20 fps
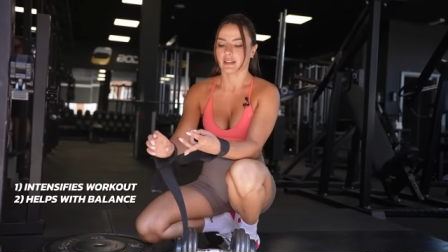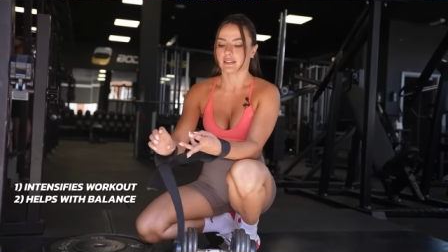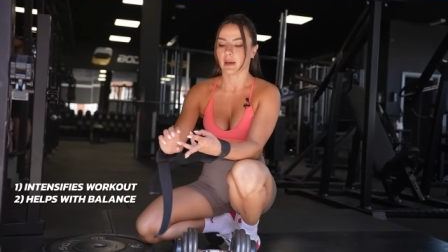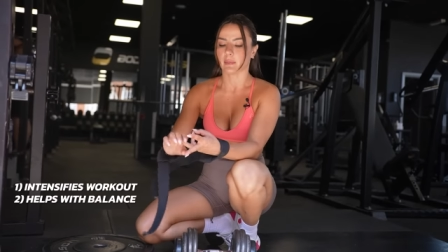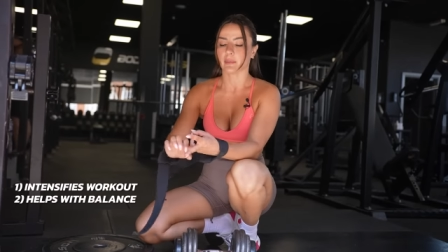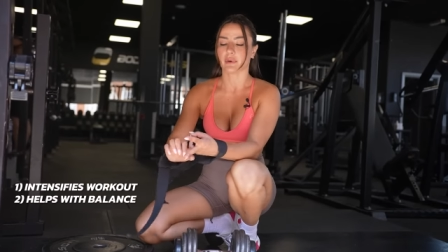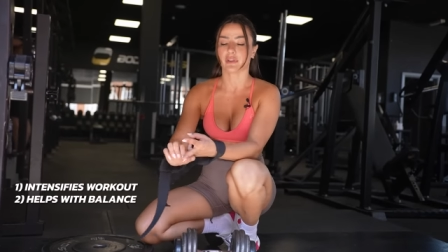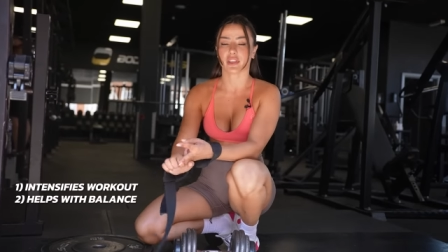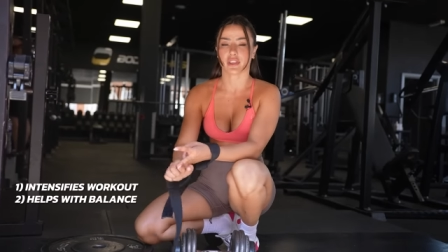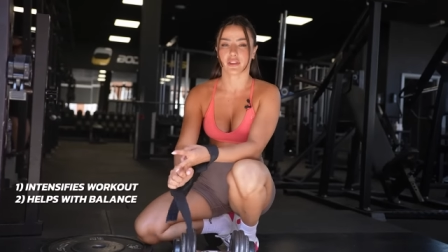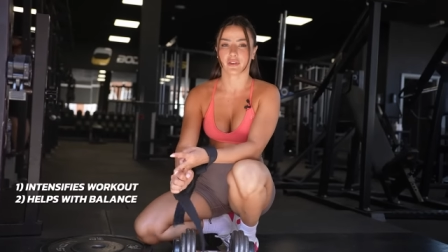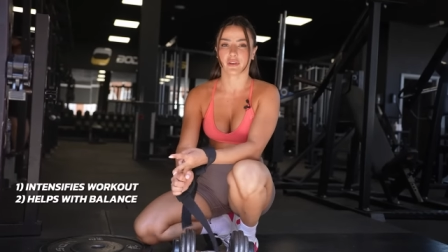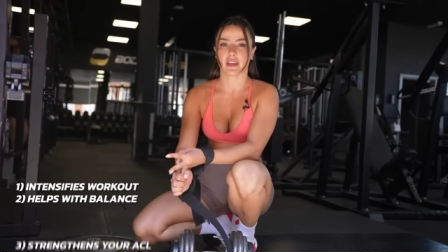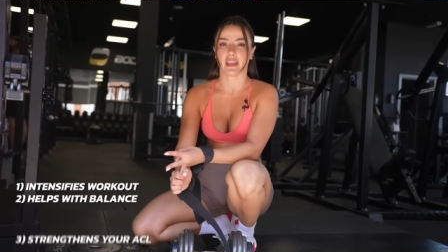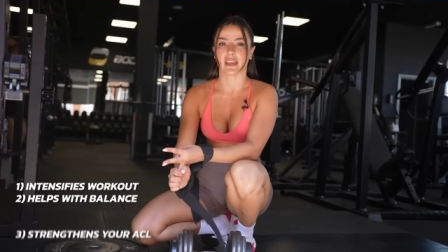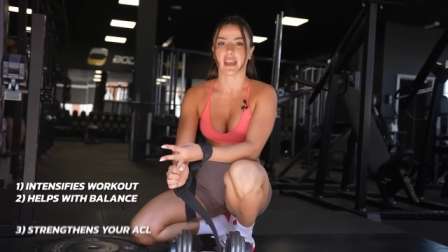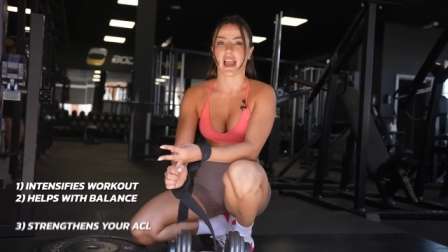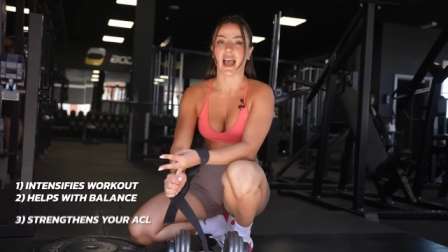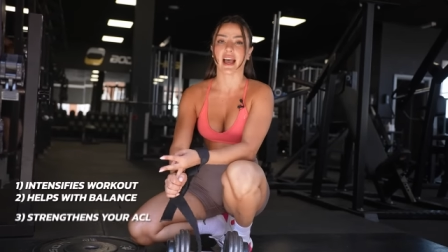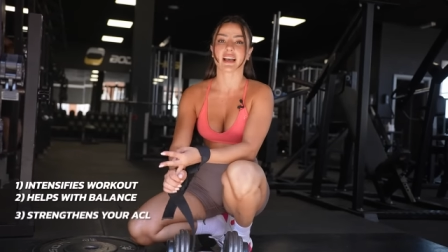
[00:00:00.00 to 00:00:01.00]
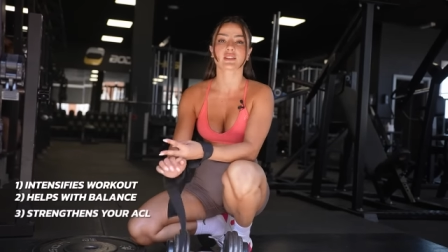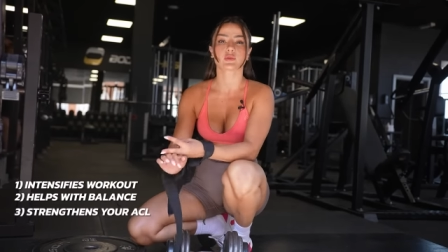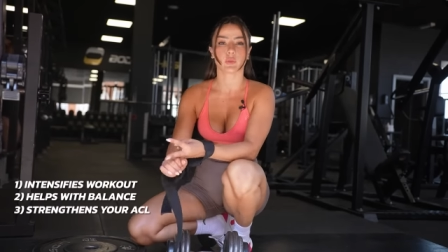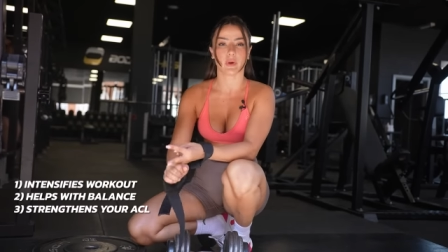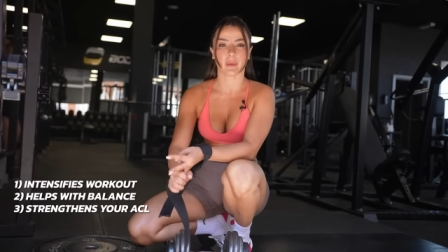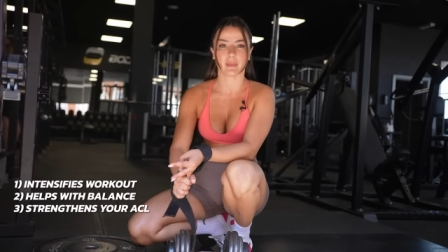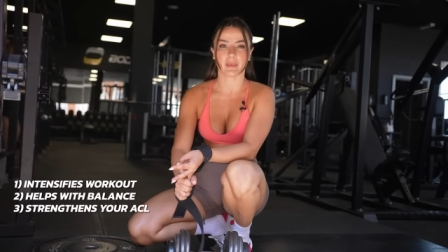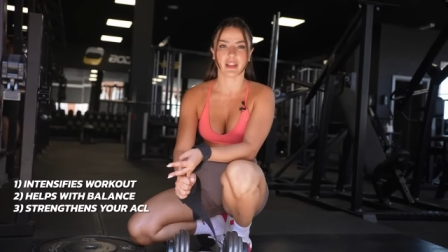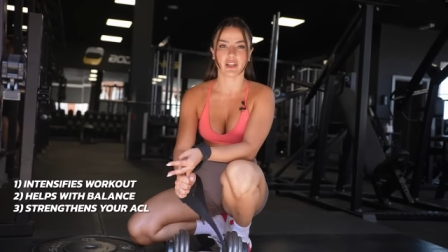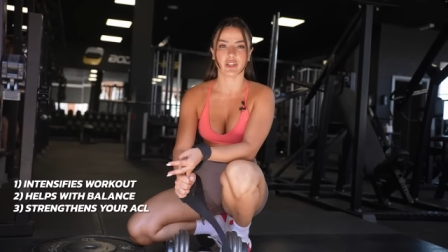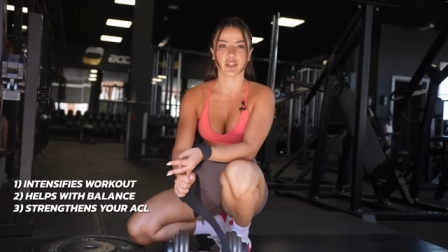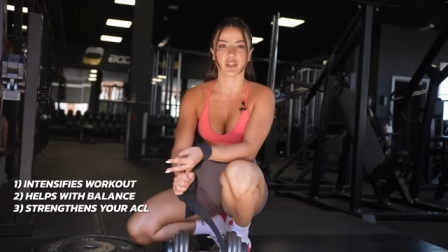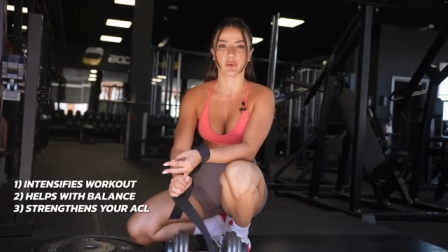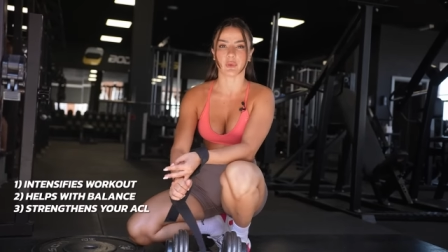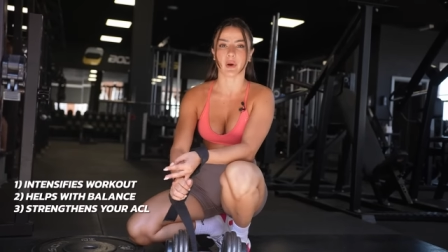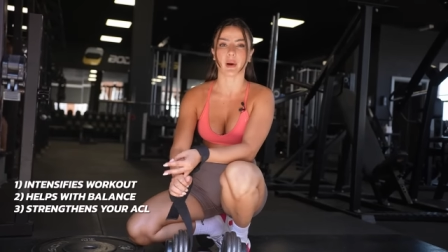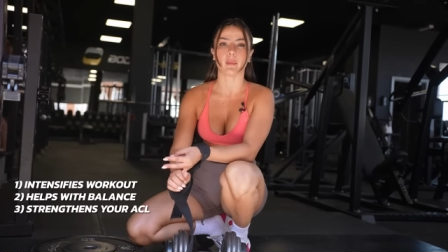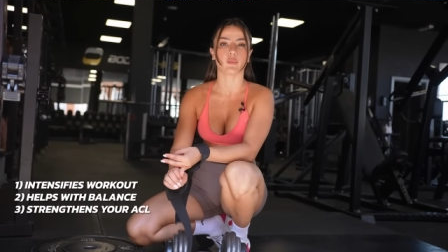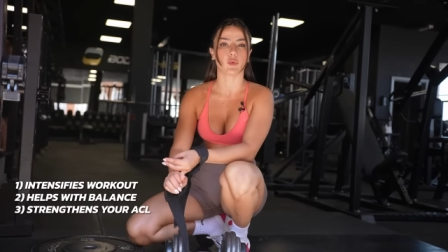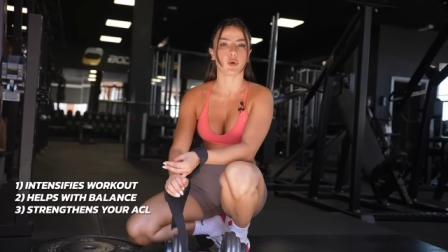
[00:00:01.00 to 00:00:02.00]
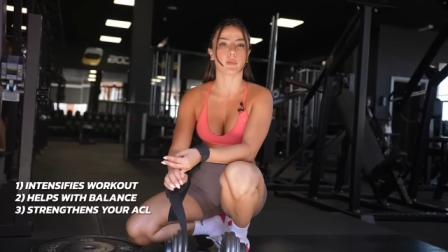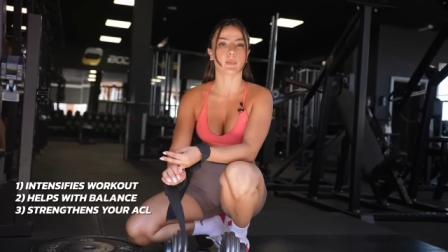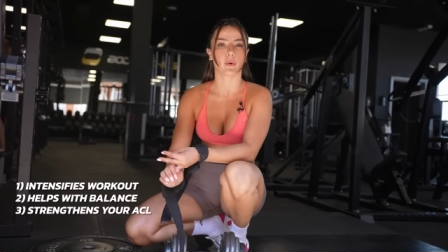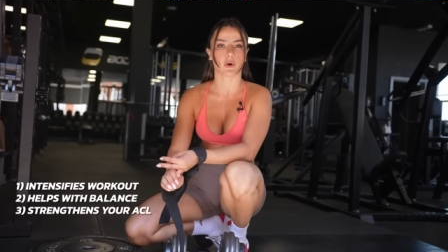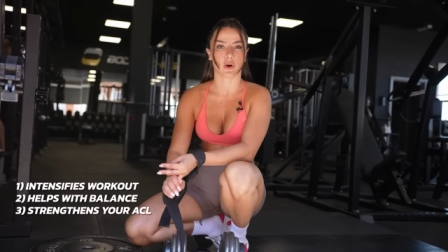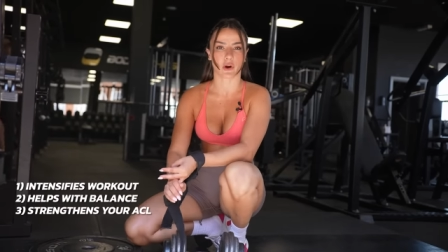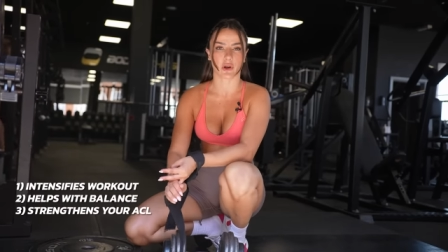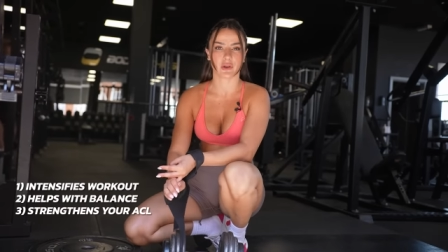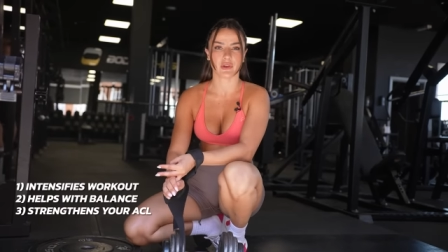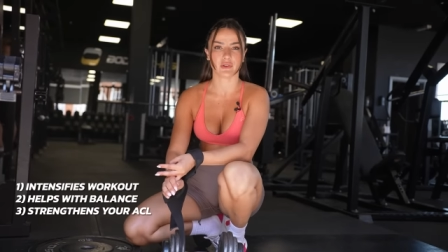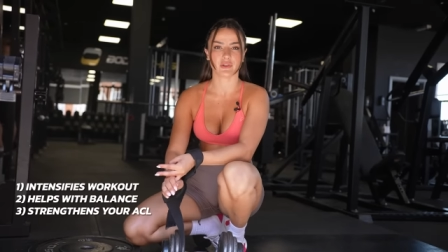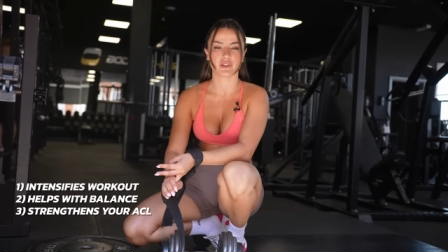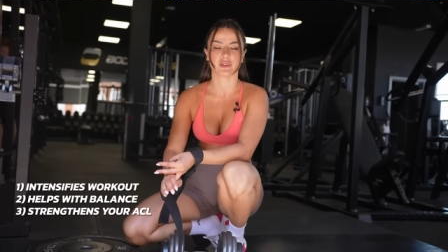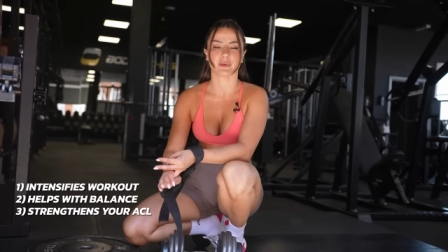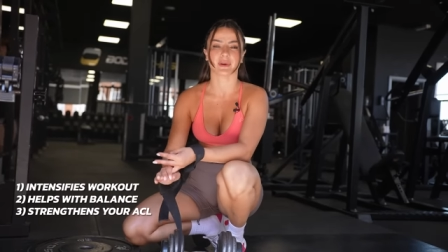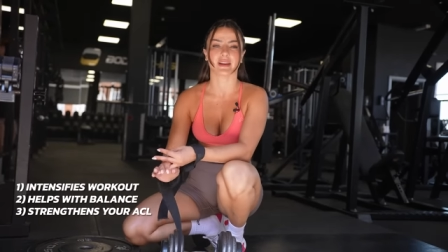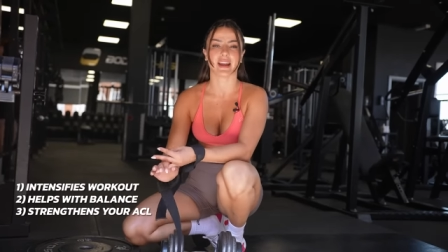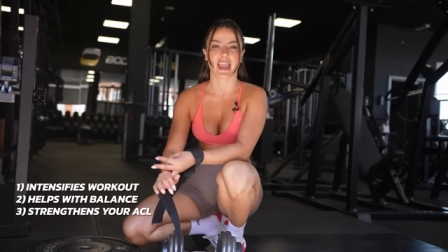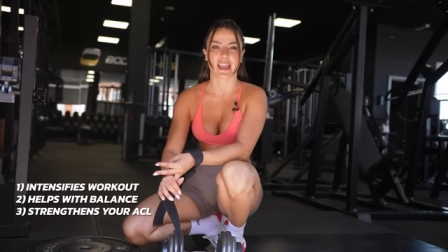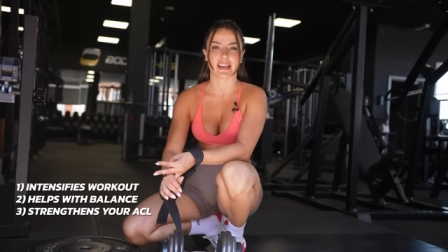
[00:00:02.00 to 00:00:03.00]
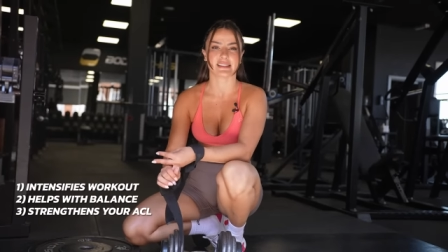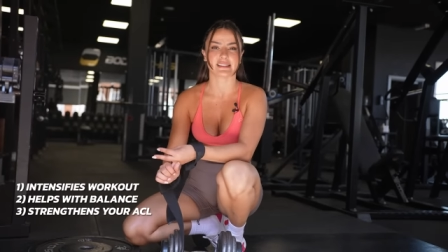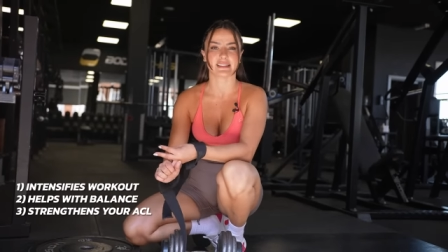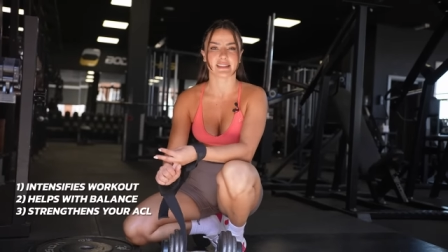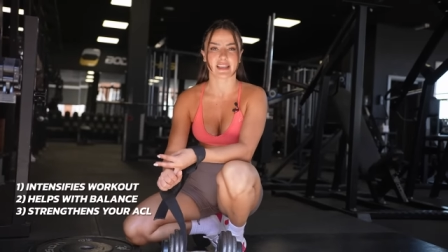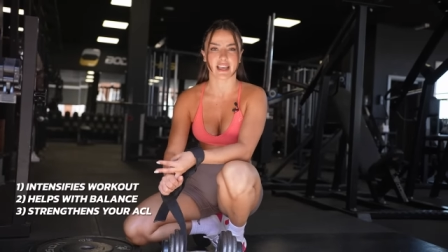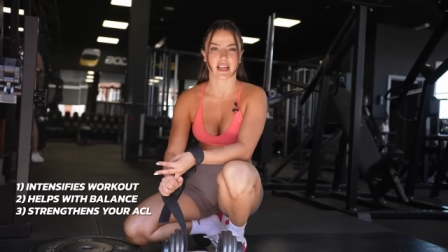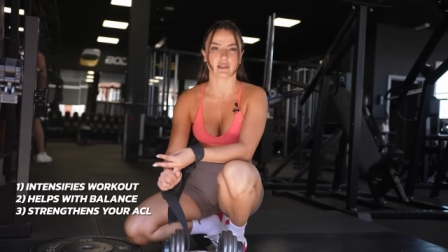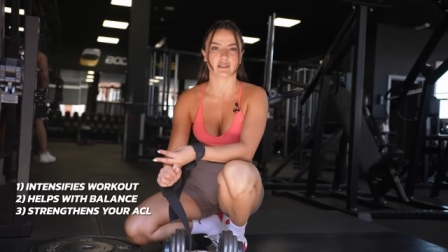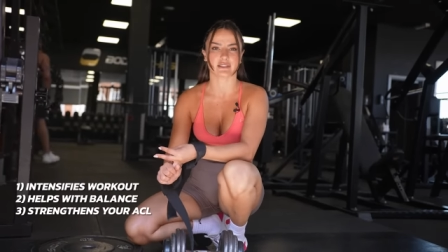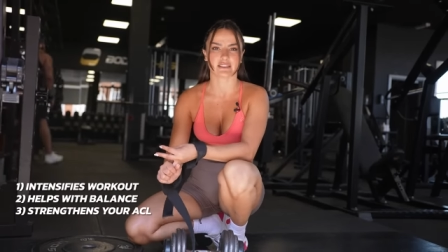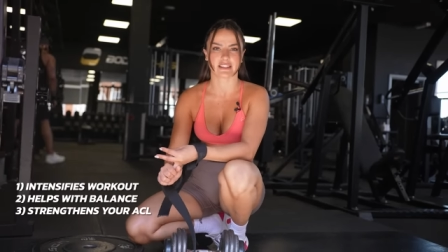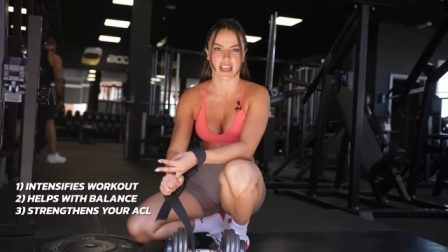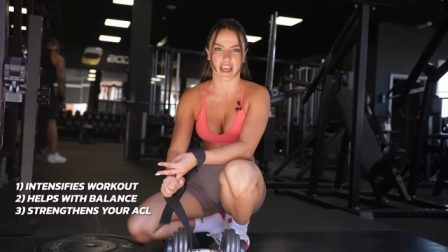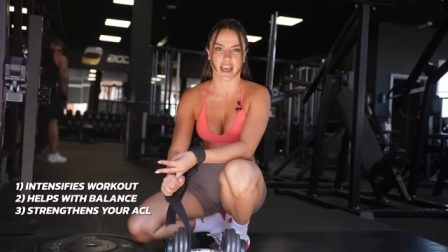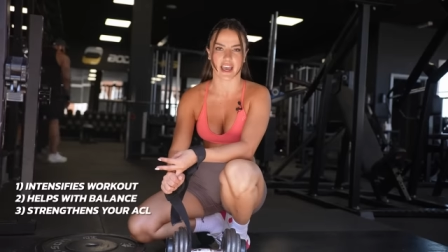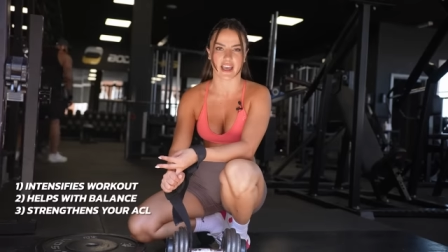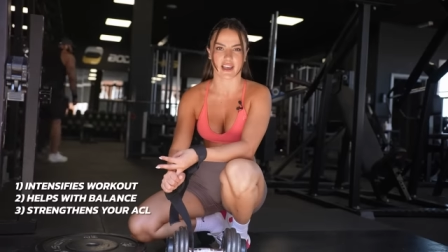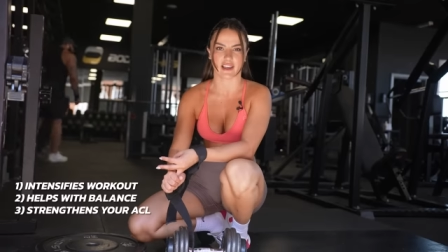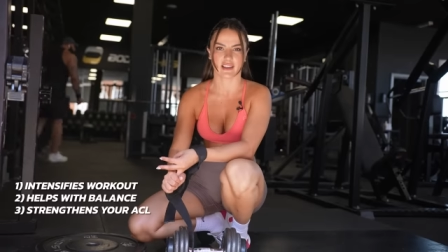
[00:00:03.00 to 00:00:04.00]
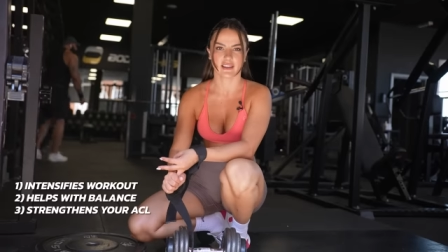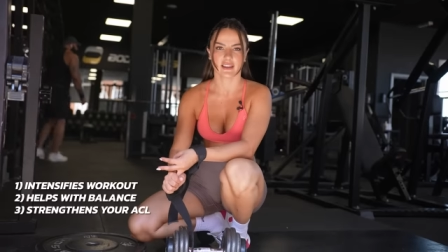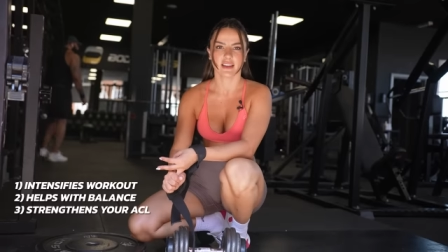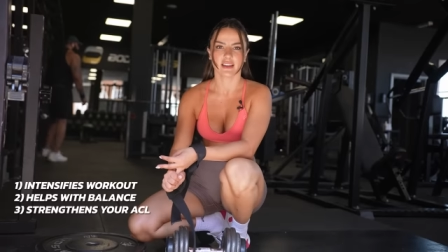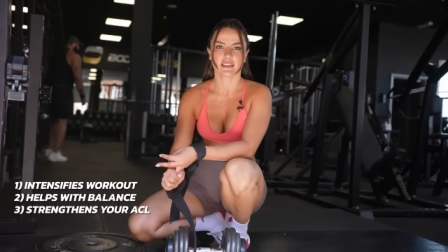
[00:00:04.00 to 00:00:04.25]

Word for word: Number three, as women, you are more prone to an ACL tear.